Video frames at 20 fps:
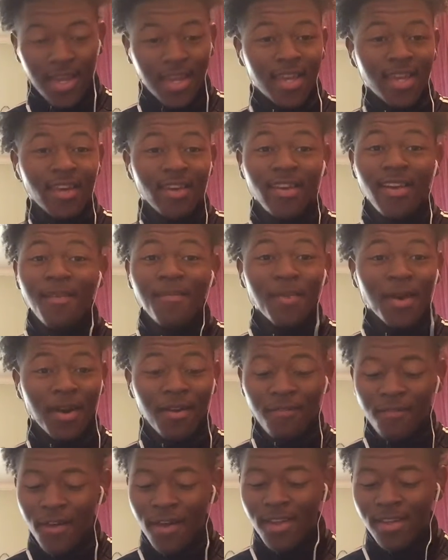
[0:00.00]
Kill them
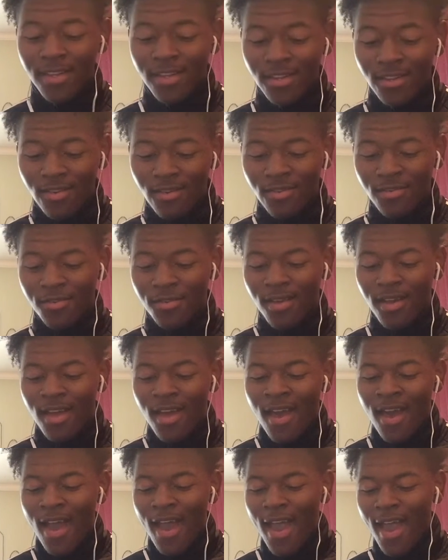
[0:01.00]
motherfucker too.
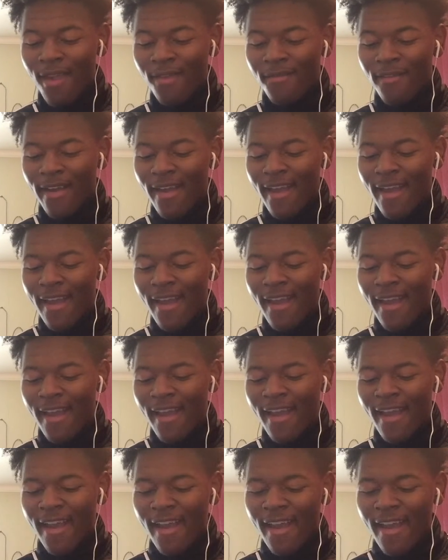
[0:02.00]
Hey
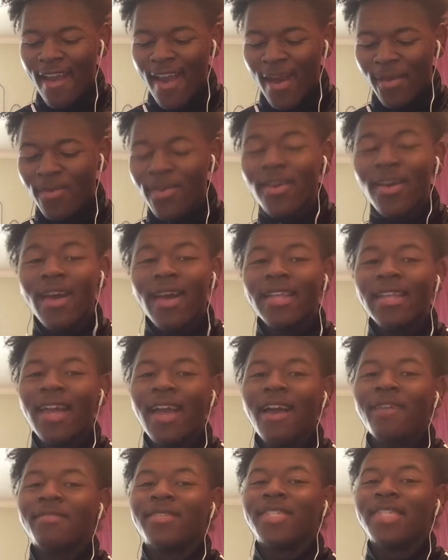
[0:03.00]
man, we gotta
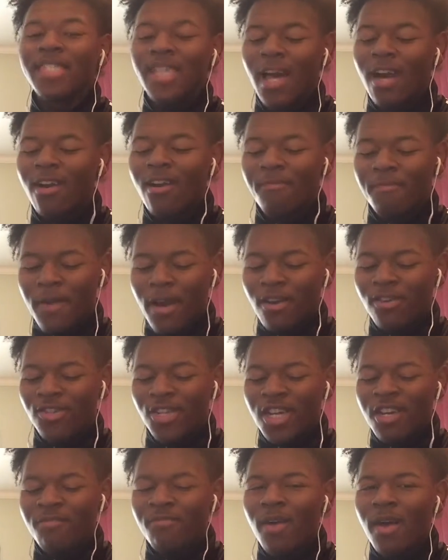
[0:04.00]
have a talk about
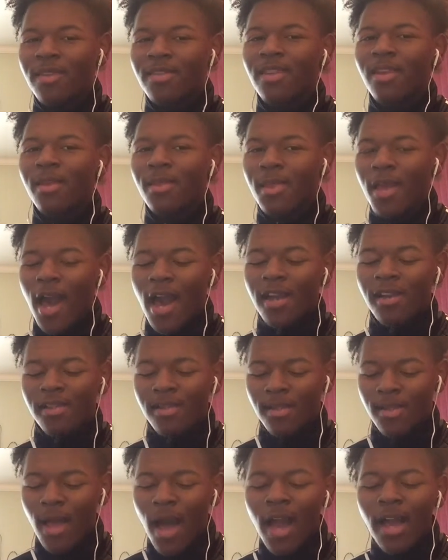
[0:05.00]
Dragon Ball Z
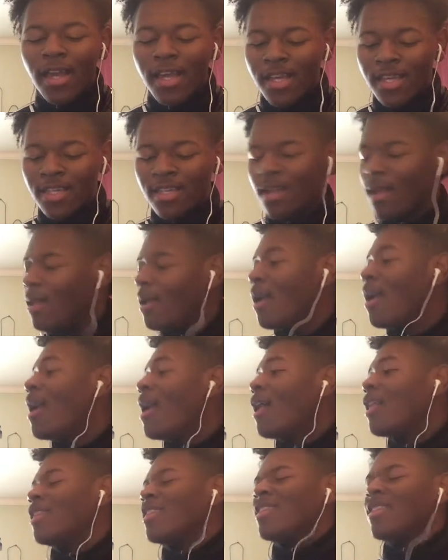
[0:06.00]
logic.
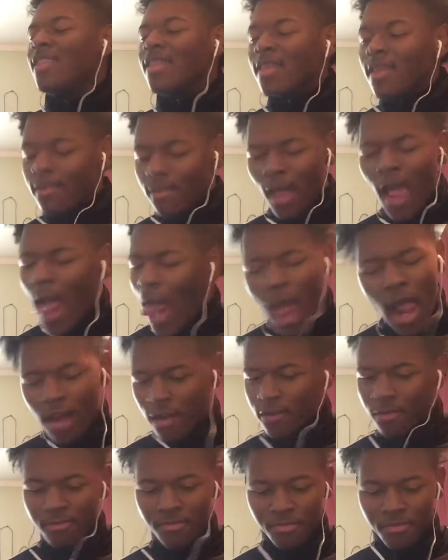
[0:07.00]

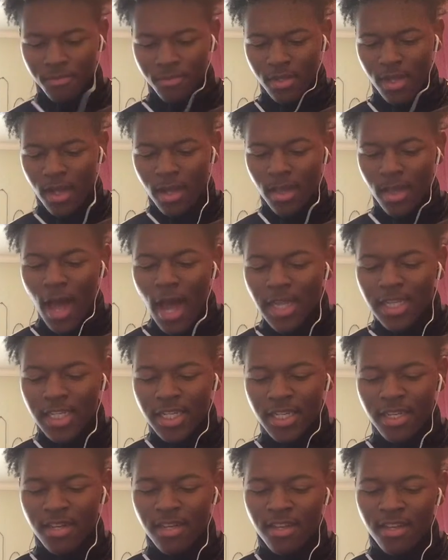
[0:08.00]
Ah,
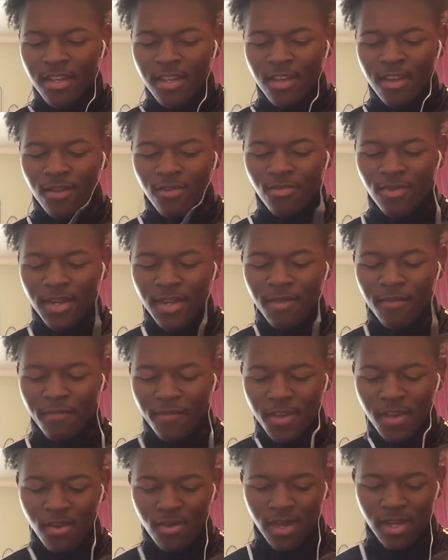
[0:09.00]
logic when the
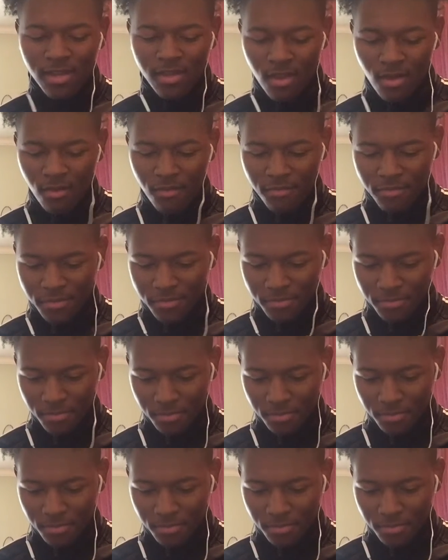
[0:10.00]
video is over.